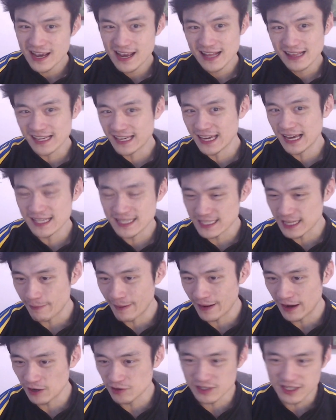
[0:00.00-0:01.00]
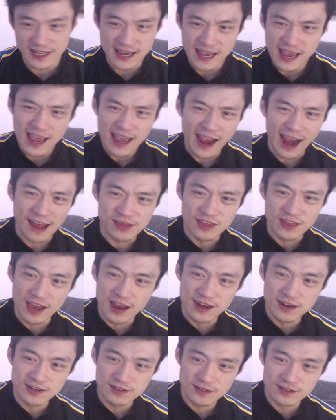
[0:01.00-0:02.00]
They get to that penalty, and
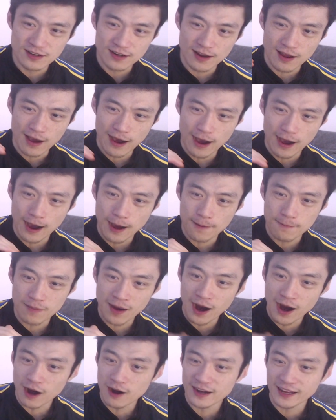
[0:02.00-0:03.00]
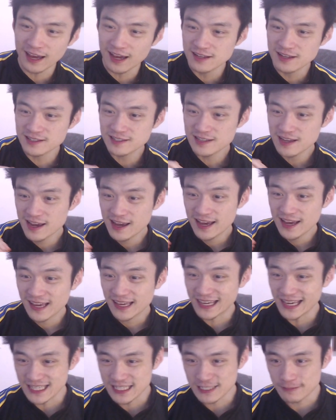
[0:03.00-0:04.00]
then Hurricanes
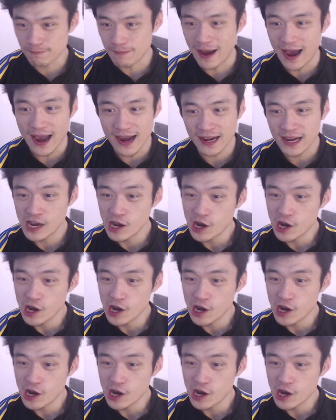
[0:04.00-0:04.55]
gets back,